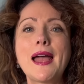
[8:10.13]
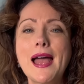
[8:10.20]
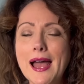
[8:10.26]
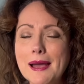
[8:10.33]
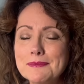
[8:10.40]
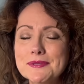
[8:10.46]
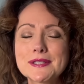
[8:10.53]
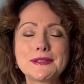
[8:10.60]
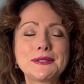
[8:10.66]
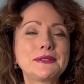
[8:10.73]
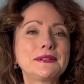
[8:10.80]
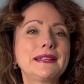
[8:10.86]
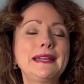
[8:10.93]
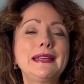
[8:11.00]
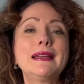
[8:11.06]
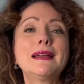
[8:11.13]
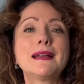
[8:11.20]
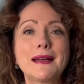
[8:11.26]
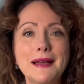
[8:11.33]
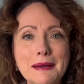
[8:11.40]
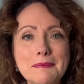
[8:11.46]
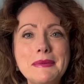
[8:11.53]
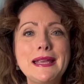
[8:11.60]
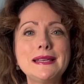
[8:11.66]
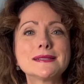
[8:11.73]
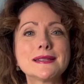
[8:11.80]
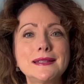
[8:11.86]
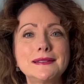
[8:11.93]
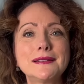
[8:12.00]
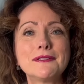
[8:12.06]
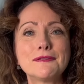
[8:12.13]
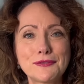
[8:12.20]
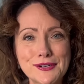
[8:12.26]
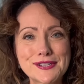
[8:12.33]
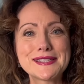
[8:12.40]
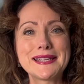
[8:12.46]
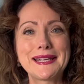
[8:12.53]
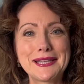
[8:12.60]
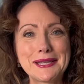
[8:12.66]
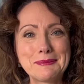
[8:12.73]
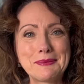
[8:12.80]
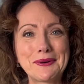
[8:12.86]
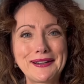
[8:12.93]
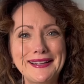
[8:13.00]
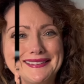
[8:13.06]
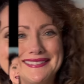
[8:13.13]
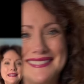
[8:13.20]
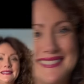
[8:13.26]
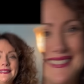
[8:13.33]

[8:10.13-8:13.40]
absolutely amazing first thing in the morning.